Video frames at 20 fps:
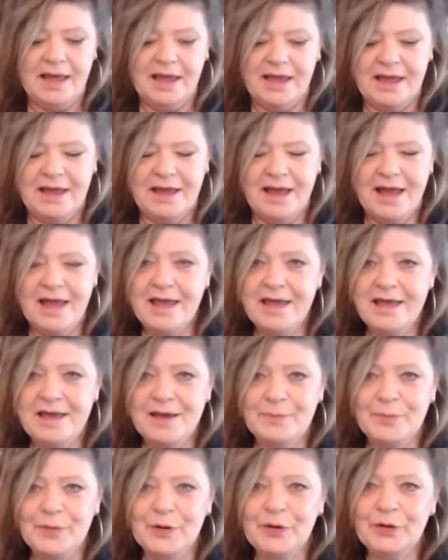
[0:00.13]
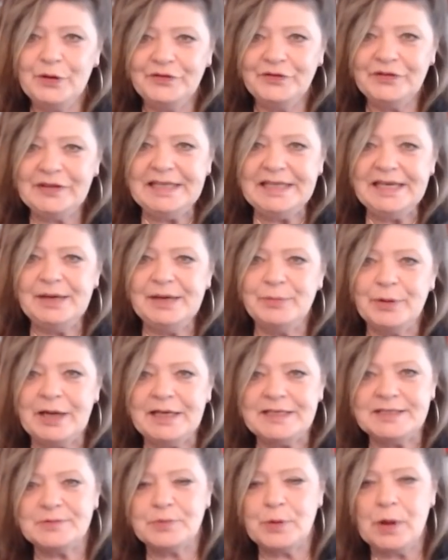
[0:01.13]
Hey, hey, beautiful
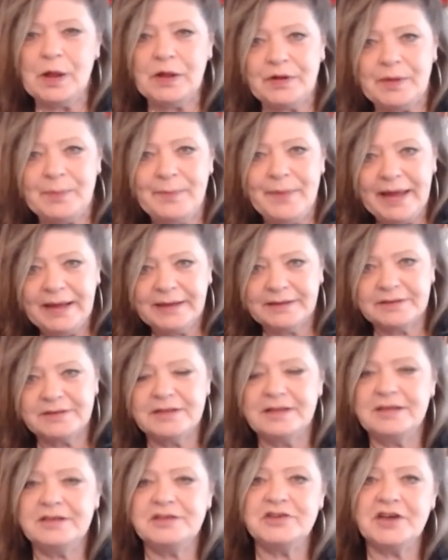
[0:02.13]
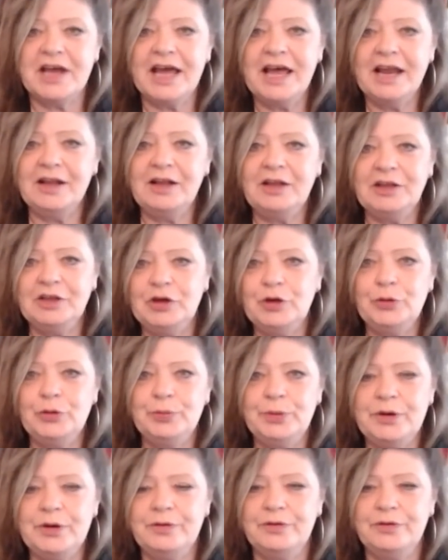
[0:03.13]
Libras. Welcome back to the channel, you
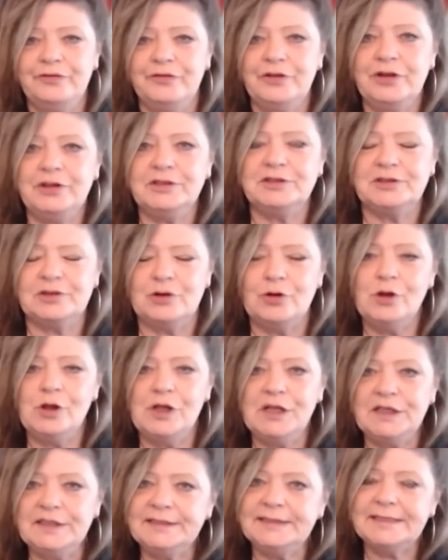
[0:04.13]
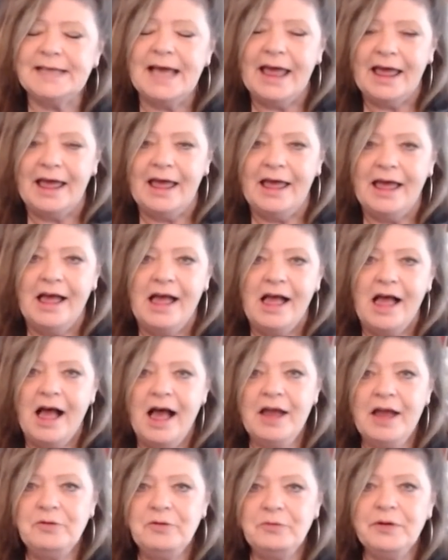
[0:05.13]
beautiful souls.
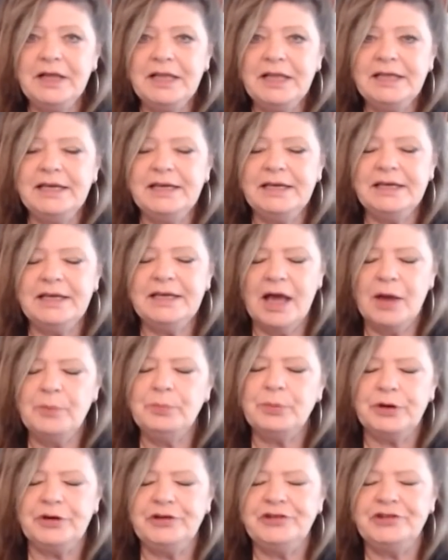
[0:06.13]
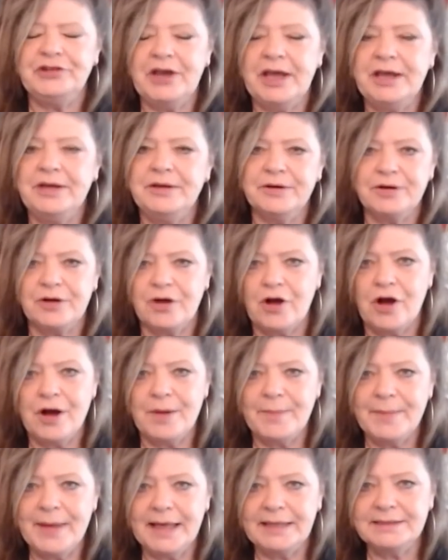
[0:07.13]
I really appreciate your
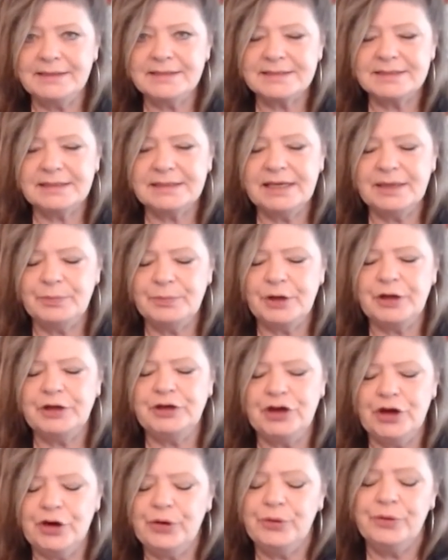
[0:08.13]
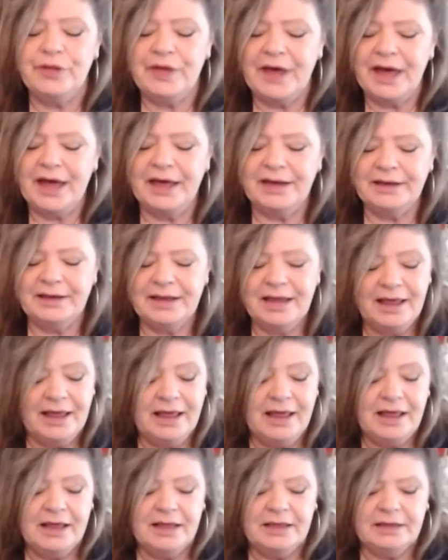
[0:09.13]
comments, Libra. Know that.
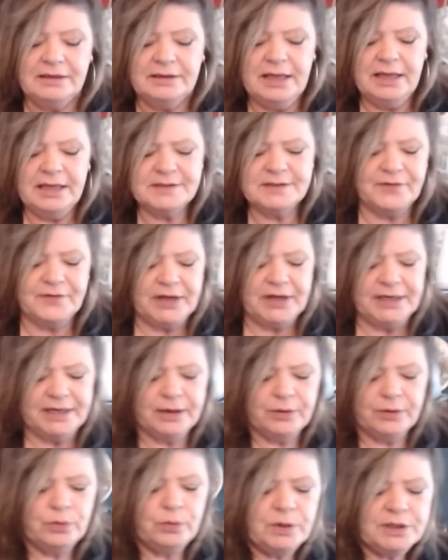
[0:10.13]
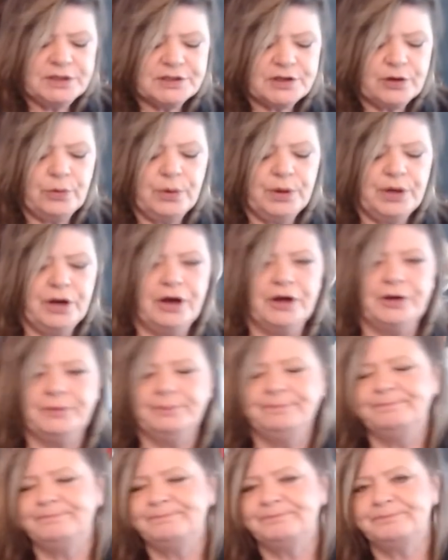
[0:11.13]
Let's find out what's going
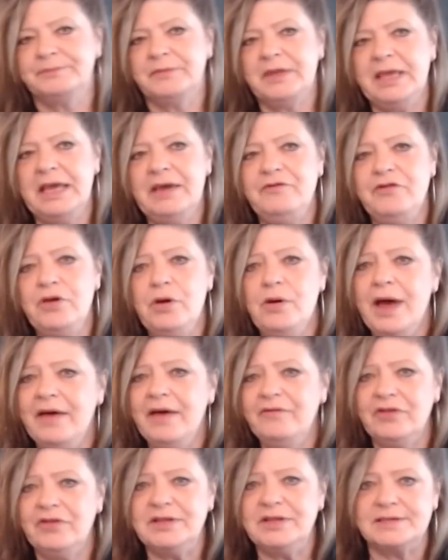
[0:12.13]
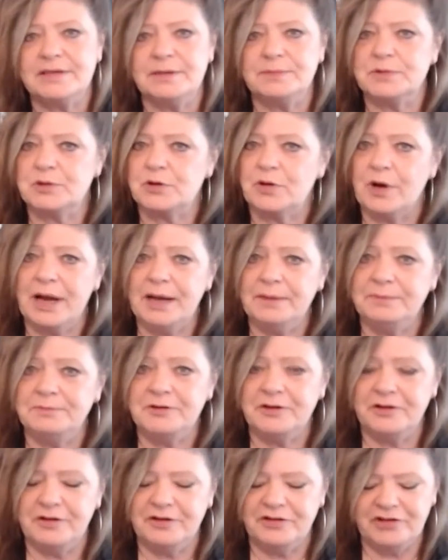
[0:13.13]
on. If you haven't subscribed
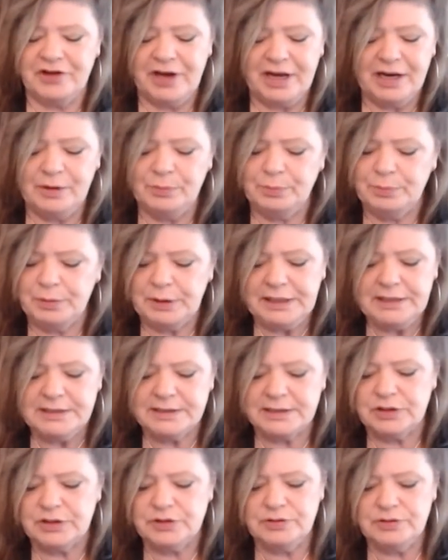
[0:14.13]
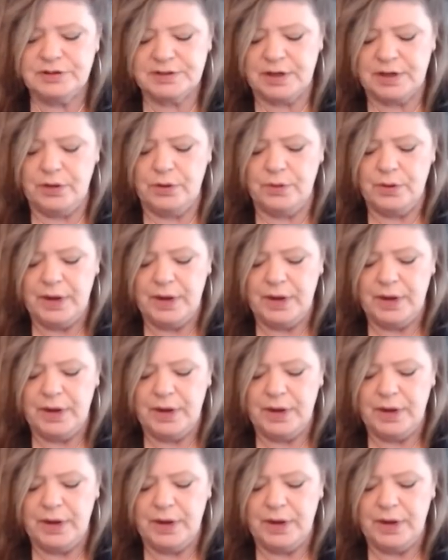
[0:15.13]
to the channel, please do so.